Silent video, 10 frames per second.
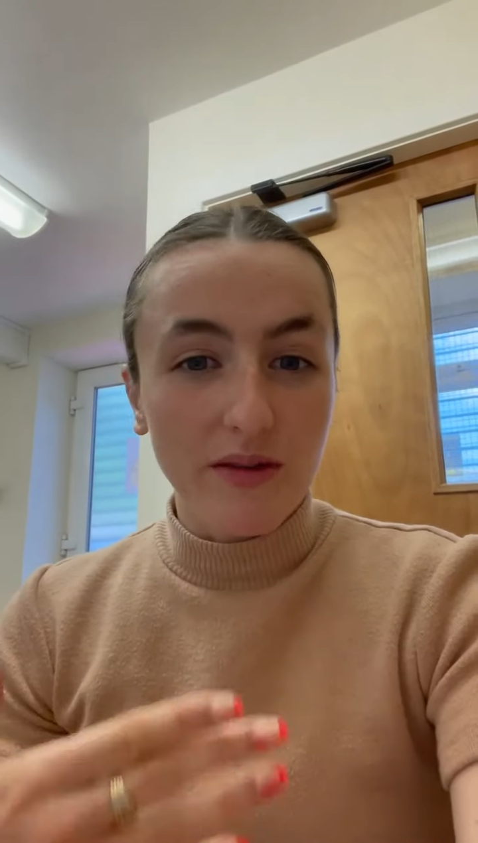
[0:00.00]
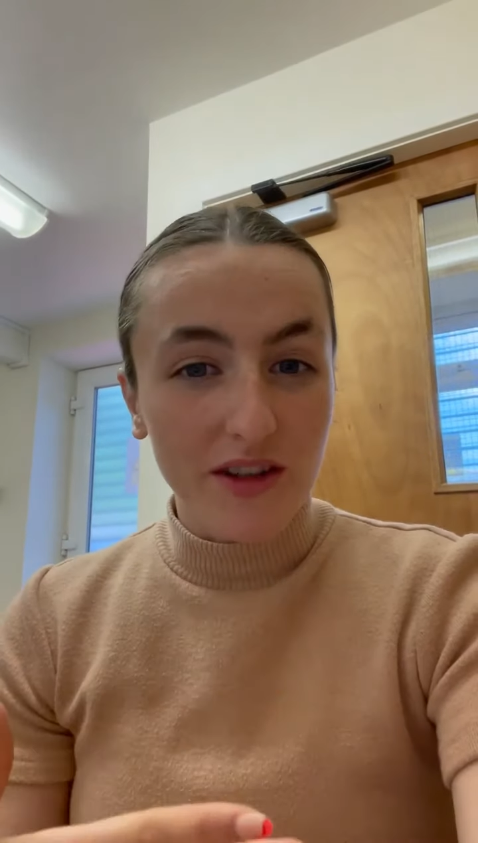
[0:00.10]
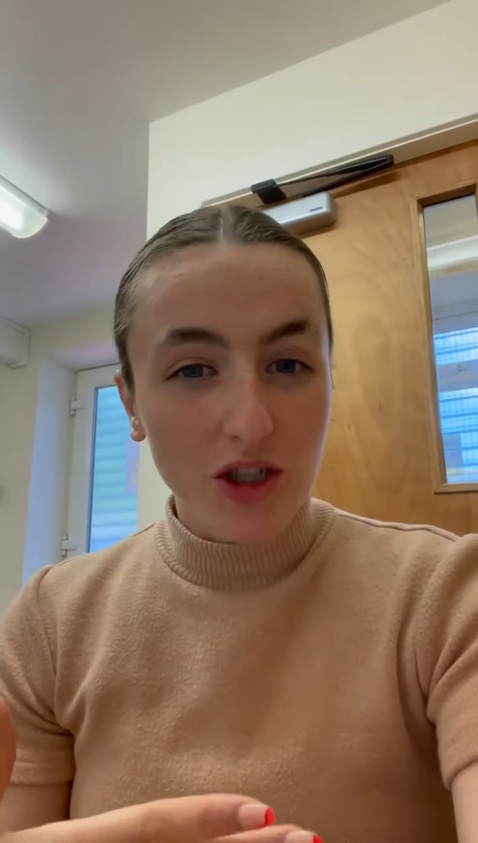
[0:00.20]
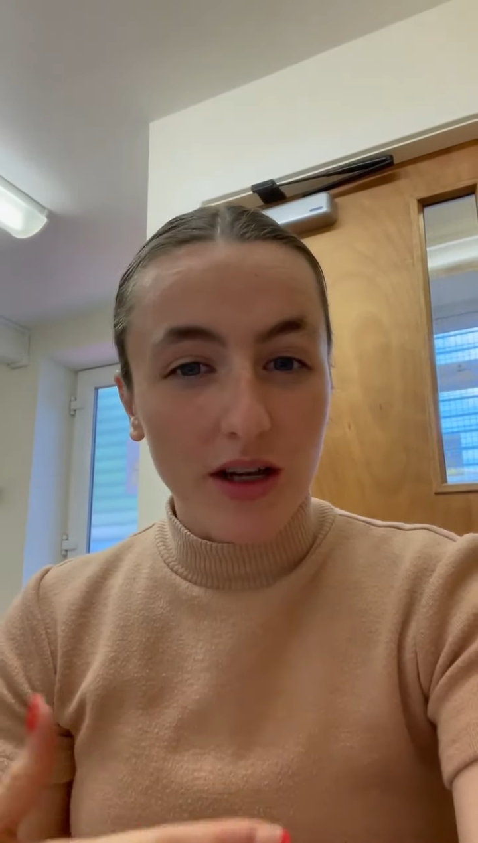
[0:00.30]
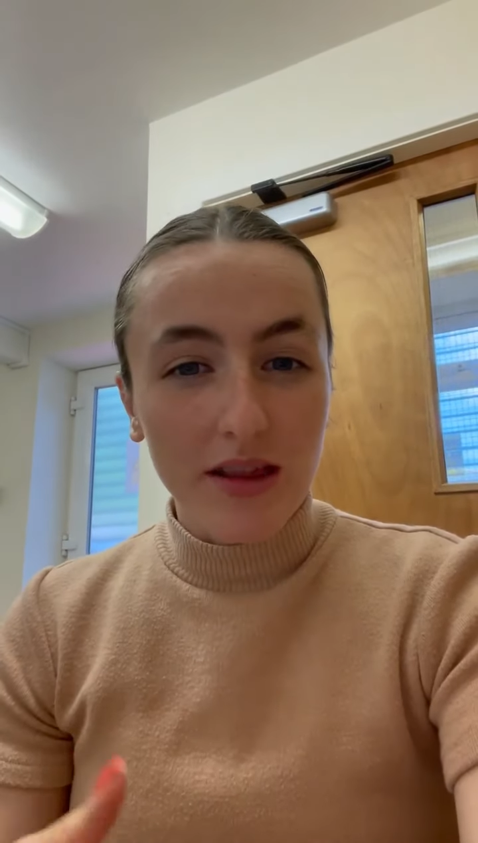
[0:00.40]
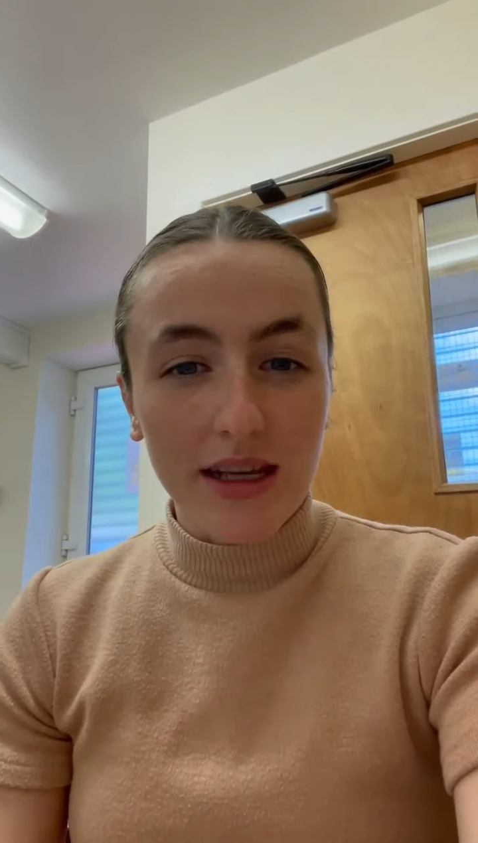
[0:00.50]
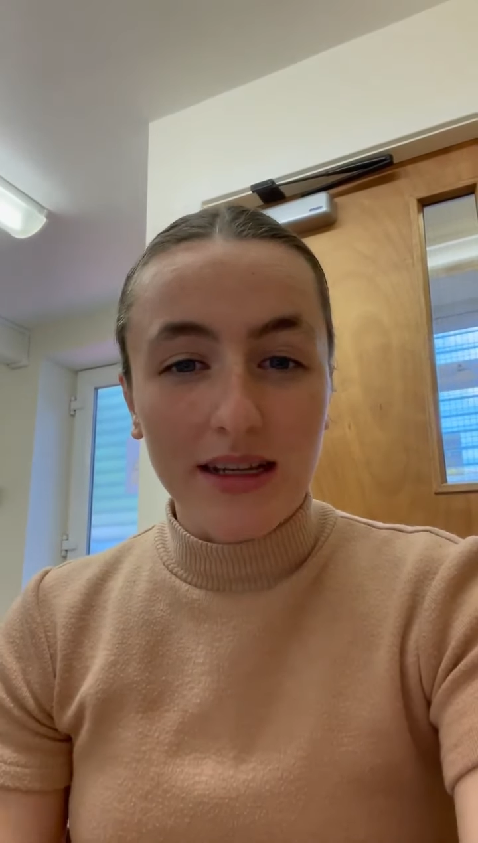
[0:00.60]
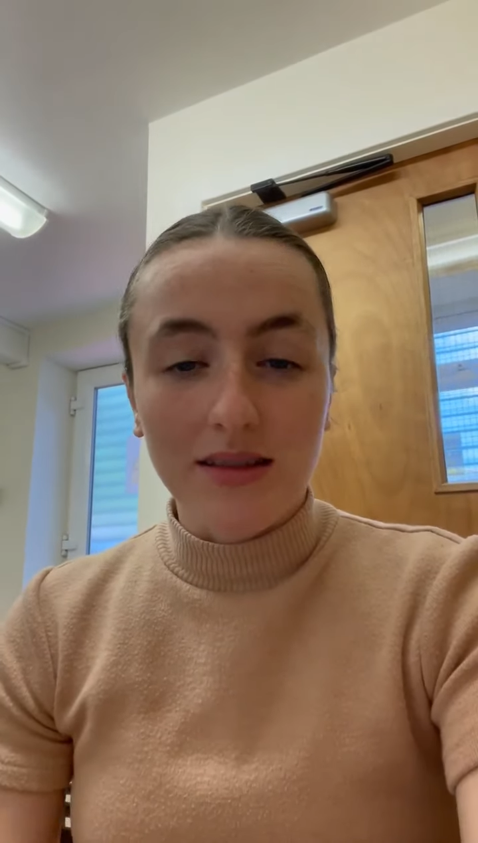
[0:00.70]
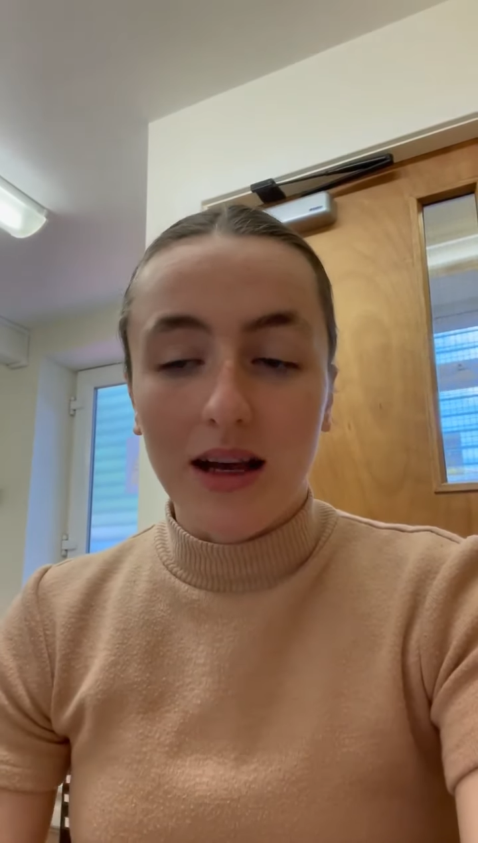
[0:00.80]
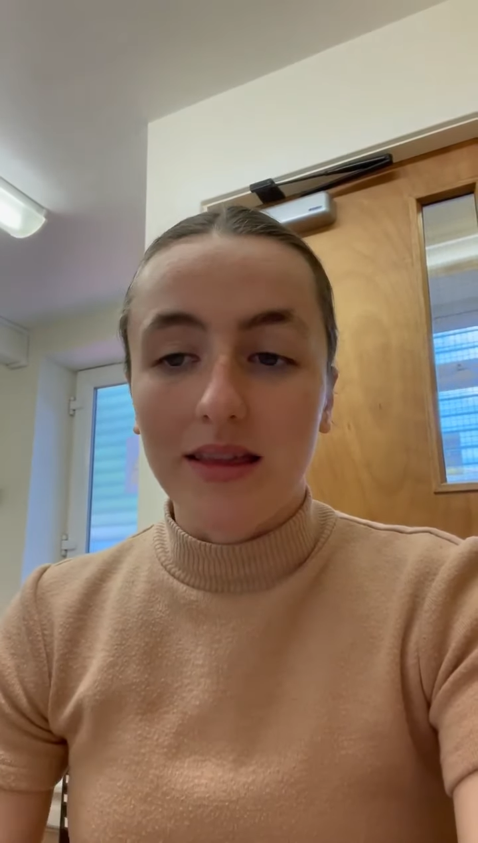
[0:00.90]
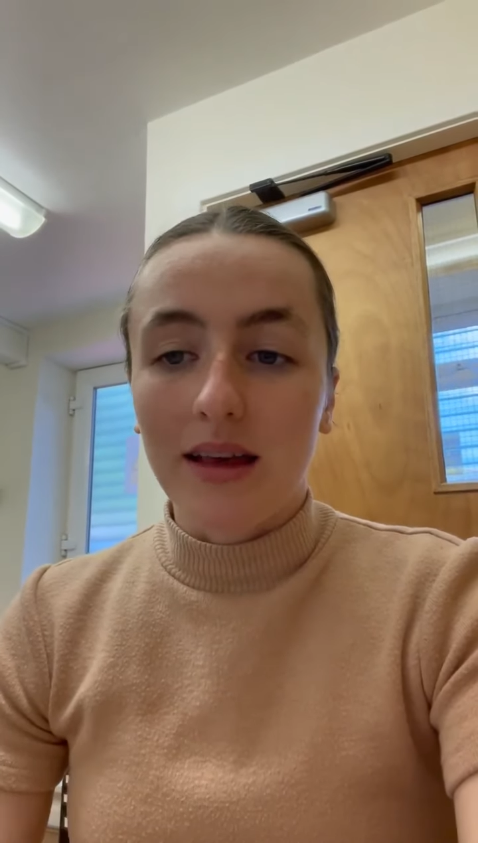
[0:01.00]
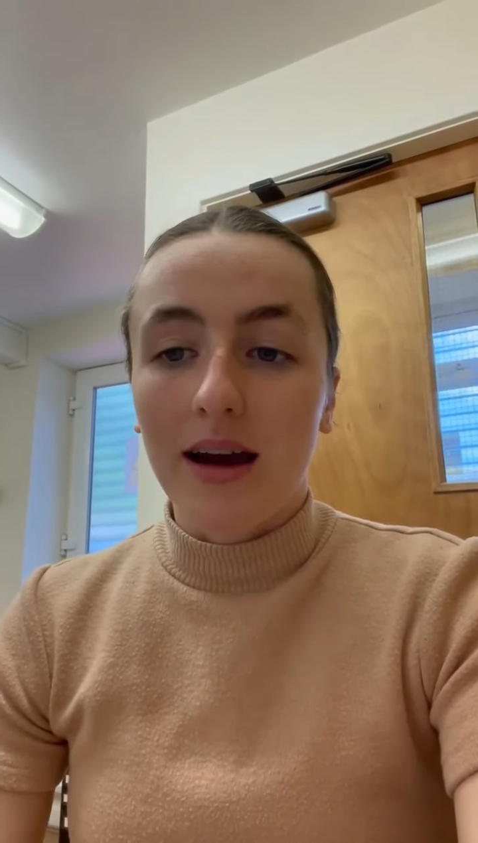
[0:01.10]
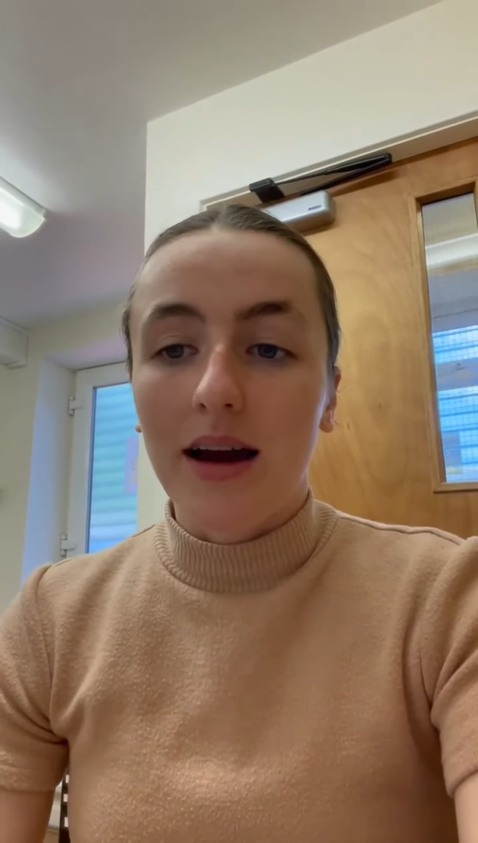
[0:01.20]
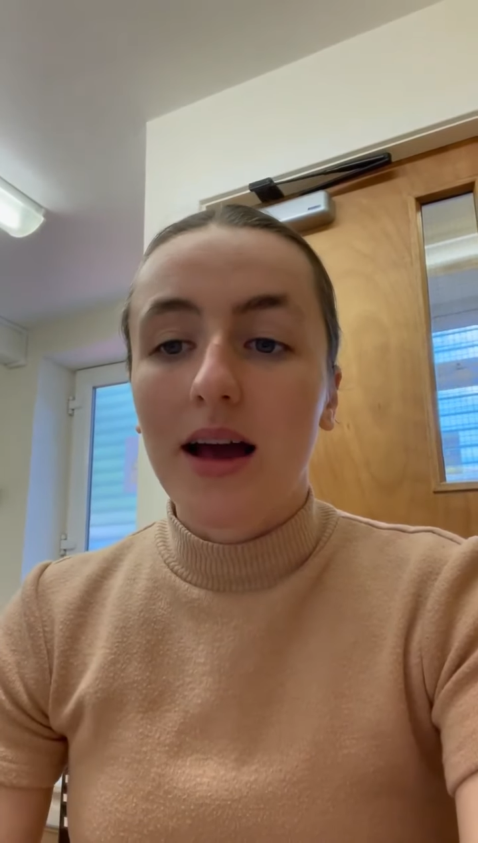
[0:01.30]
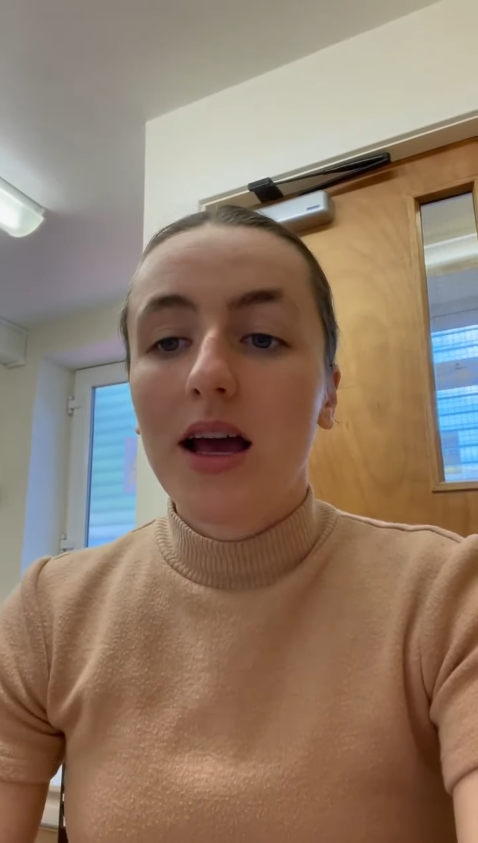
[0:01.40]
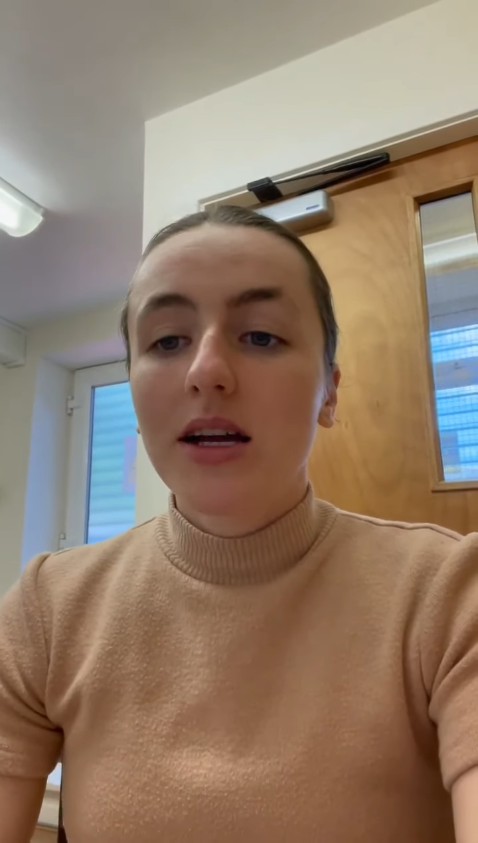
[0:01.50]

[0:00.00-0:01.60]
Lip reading: vision and things like that.